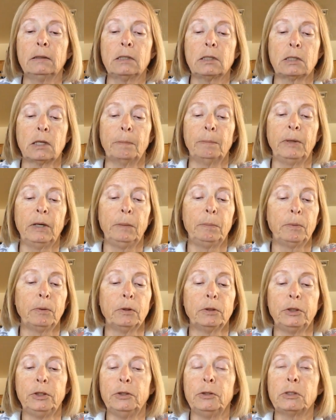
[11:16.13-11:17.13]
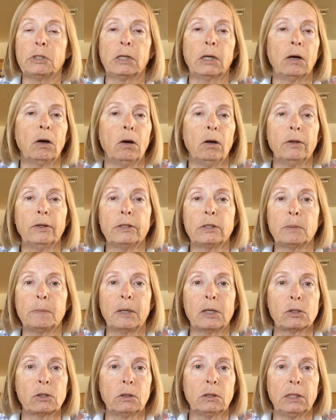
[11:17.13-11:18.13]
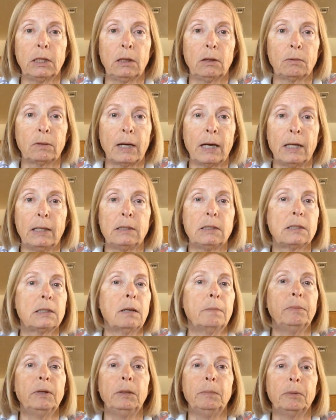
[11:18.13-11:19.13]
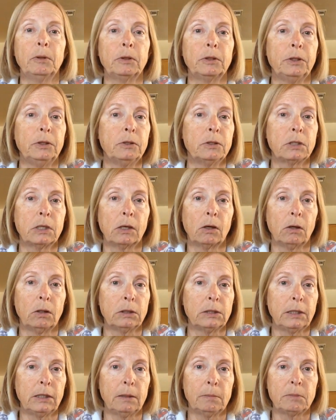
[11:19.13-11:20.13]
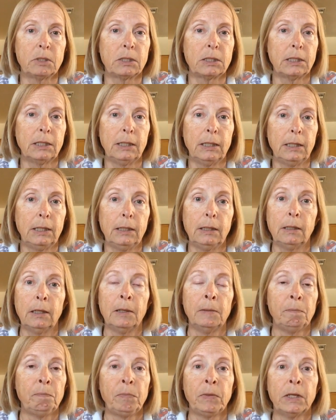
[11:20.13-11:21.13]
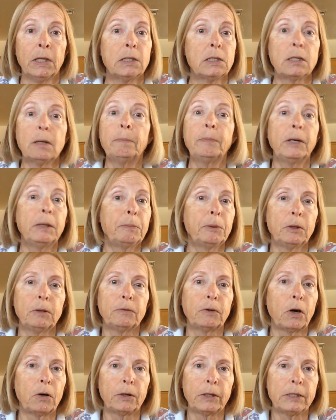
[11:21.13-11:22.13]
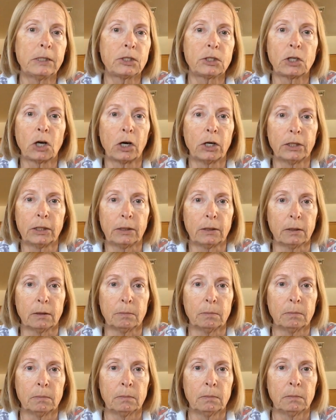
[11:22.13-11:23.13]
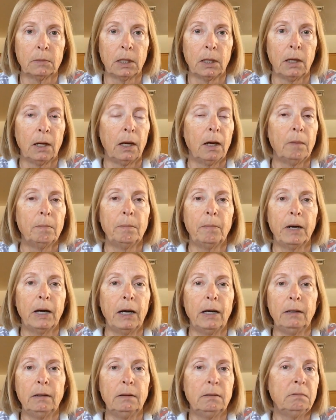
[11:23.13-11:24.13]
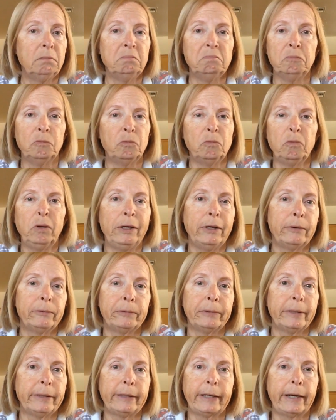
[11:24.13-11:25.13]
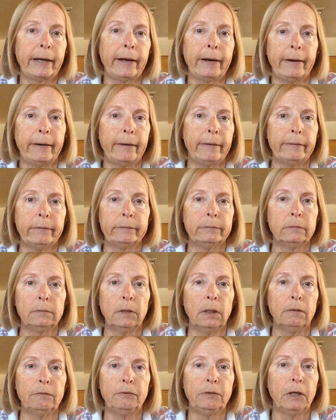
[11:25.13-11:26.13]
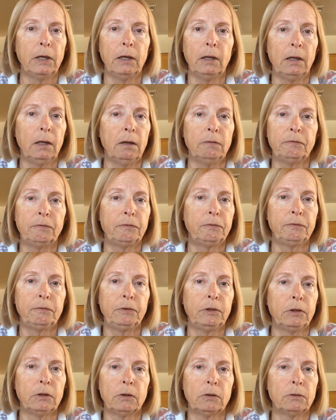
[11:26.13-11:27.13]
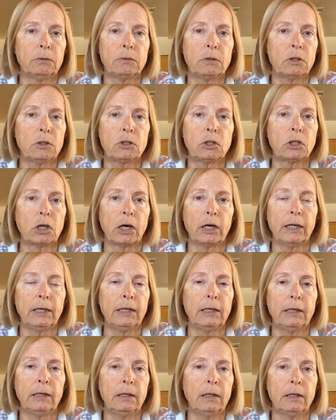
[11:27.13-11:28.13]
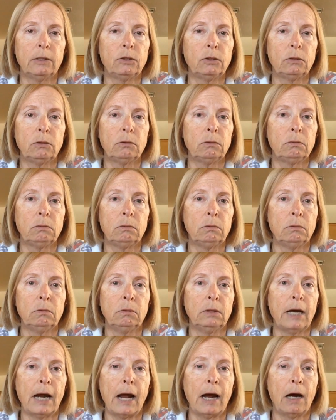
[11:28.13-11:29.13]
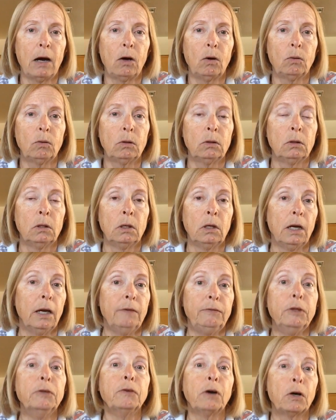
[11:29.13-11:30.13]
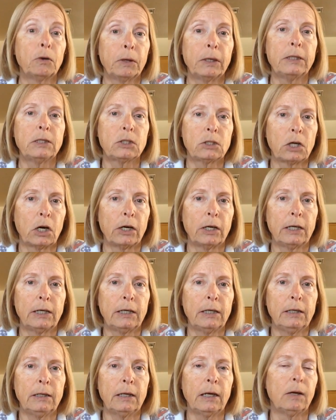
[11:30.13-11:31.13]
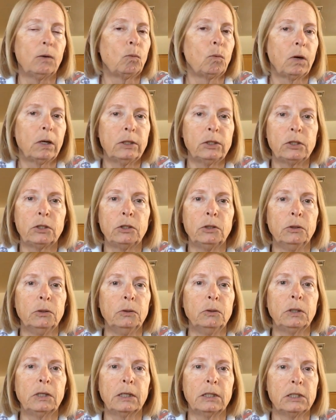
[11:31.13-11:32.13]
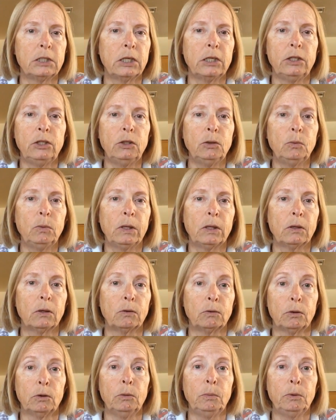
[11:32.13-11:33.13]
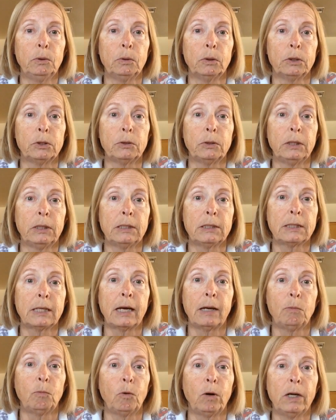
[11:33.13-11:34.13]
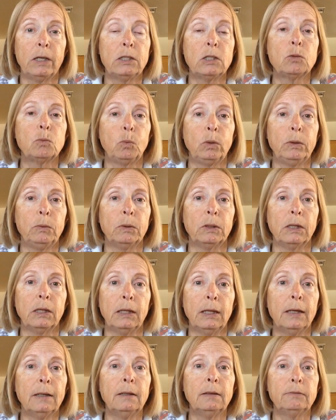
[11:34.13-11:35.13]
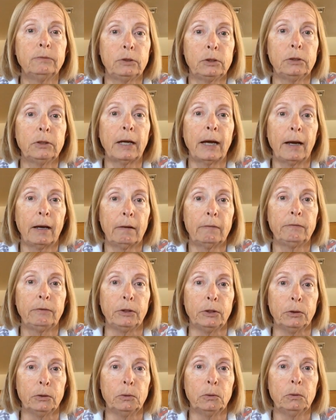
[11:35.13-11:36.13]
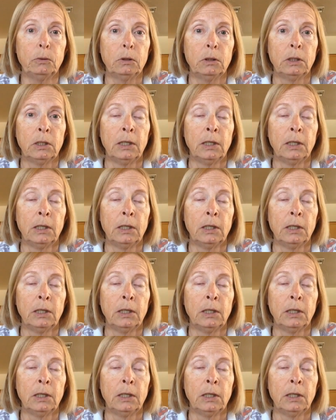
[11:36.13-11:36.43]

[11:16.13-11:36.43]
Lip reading: Some people are using all the specialty threads, some people are using all DMC, some people have already started them, but we don't really care. If you're starting it and now, if you've already started it and want to continue with a group who are doing the same ones, we would love to have you.